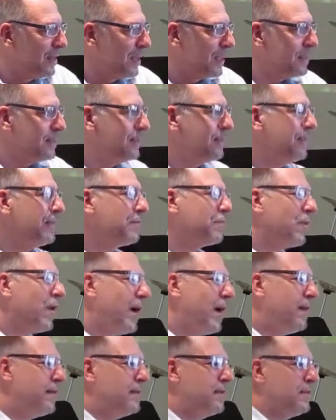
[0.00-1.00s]
Because he said,
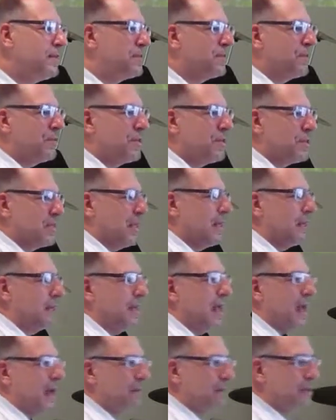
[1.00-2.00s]
write these words on the
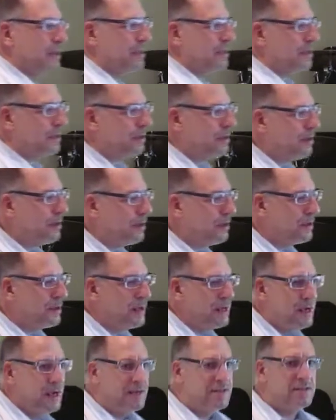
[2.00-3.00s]
tablet of your
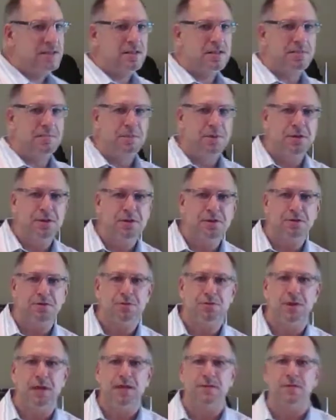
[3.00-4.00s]
heart. It's a spiritual
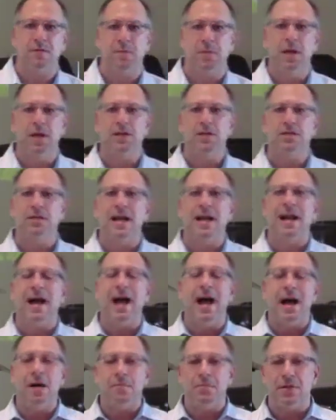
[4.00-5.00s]
transformation that
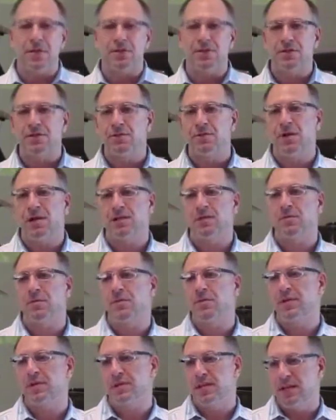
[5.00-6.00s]
happened to us
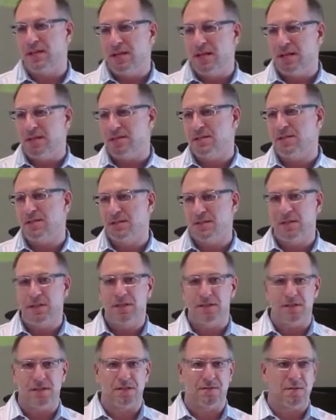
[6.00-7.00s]
when we say yes to
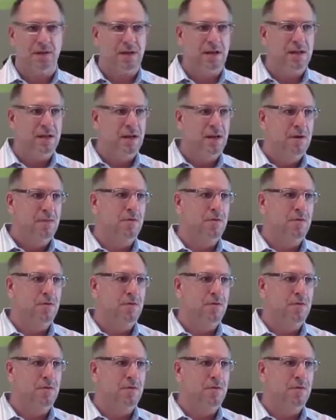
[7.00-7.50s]
Jesus, right?